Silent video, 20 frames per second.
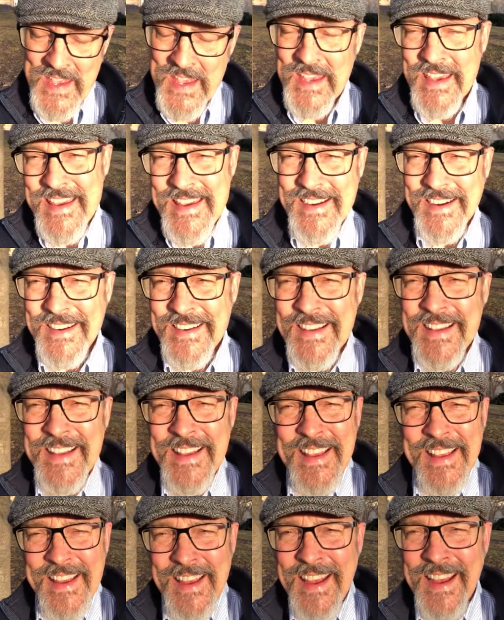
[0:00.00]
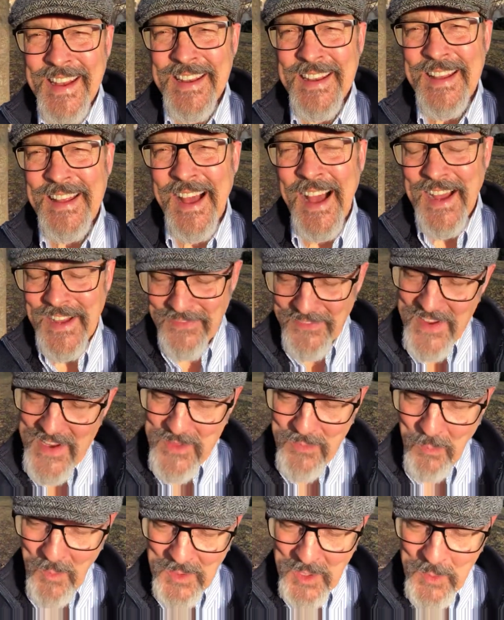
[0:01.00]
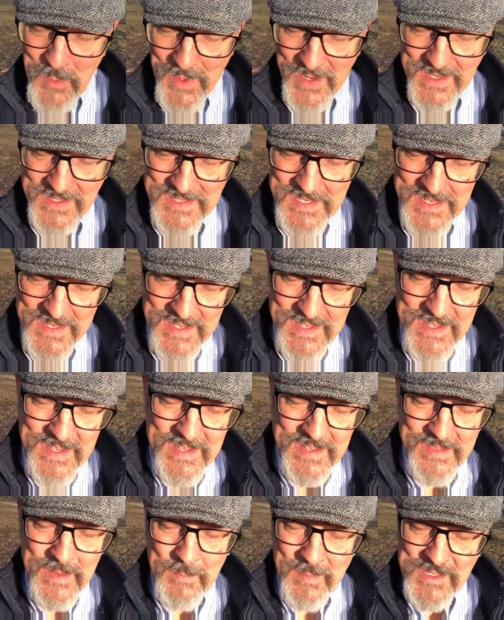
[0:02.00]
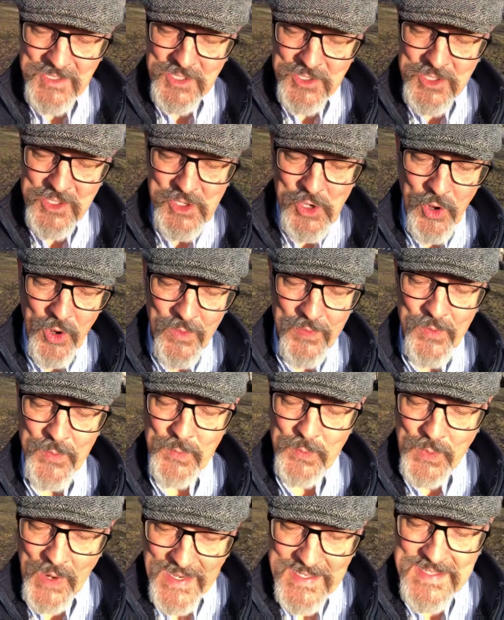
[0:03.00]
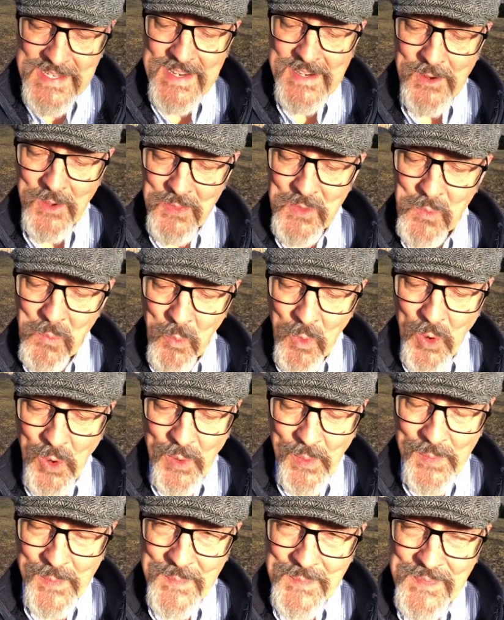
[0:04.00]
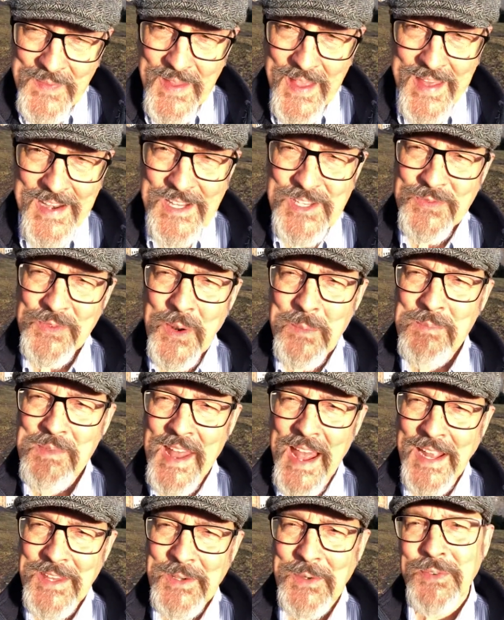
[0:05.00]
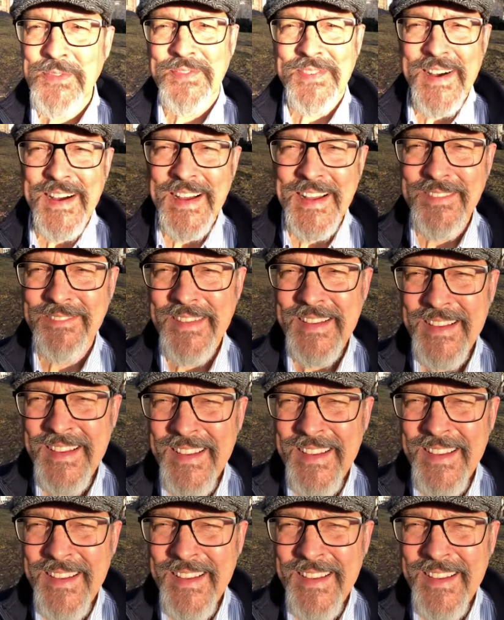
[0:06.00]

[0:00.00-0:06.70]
Here in iFaith 108, the message is called The Writing on the Wall, and it's from Daniel 5.